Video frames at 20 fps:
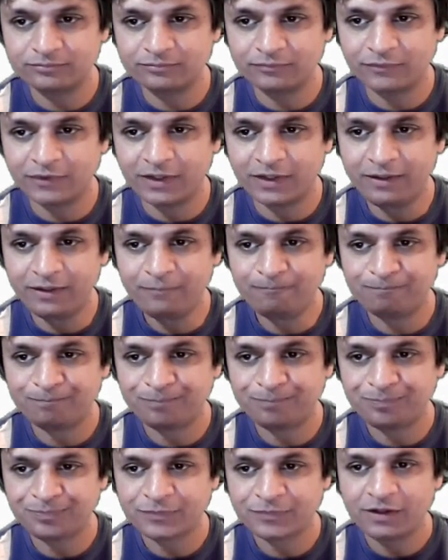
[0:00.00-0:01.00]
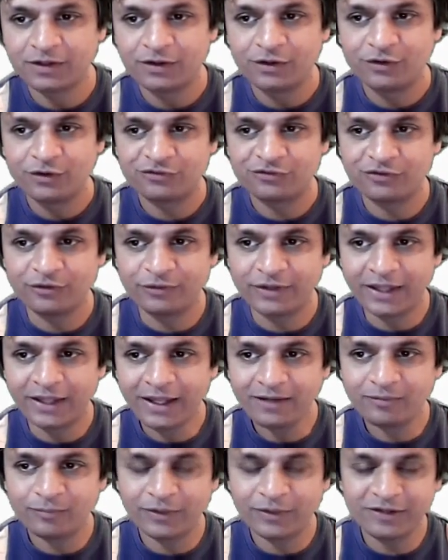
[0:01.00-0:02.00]
Okay. So
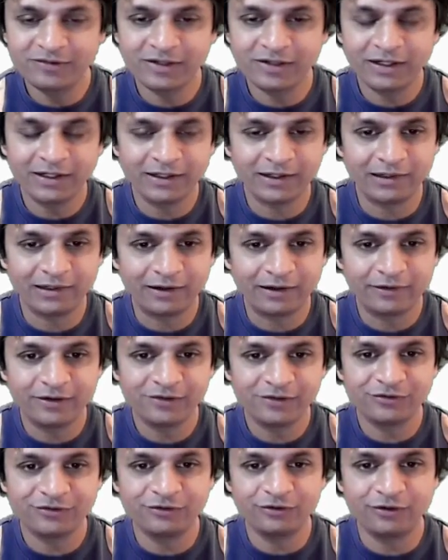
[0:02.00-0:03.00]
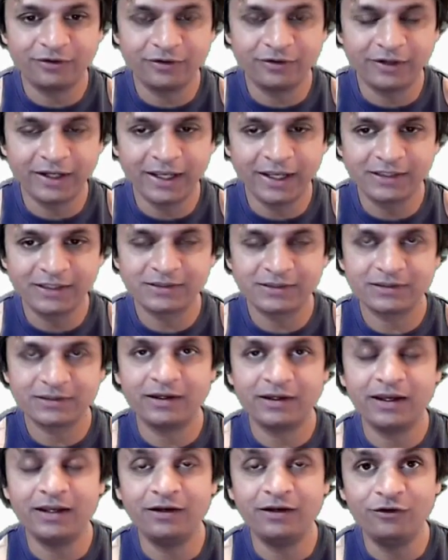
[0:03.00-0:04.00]
that basically allowed us to create
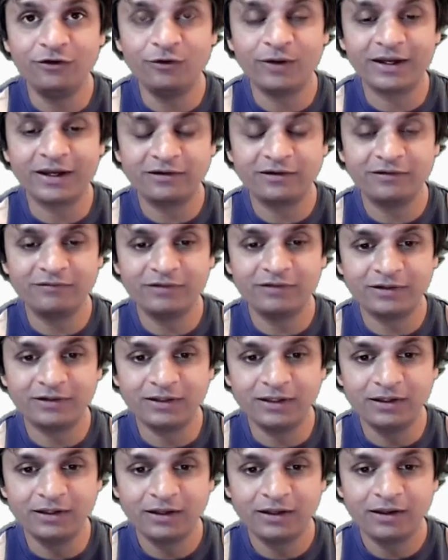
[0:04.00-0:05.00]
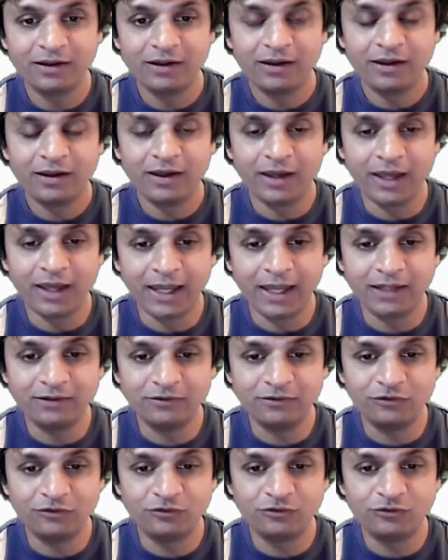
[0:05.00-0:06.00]
a new activity
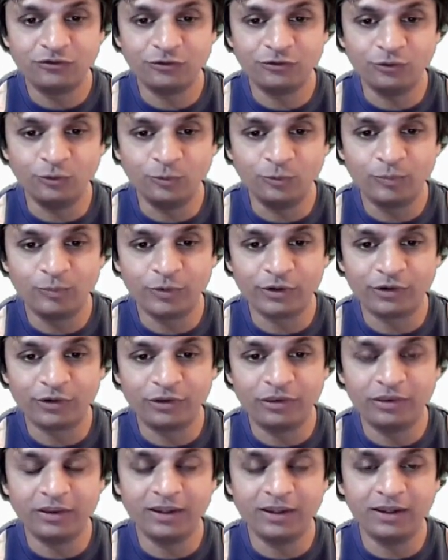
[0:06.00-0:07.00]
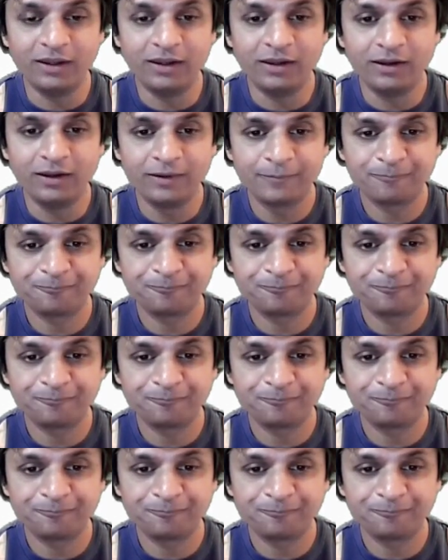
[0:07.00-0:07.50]
and to put the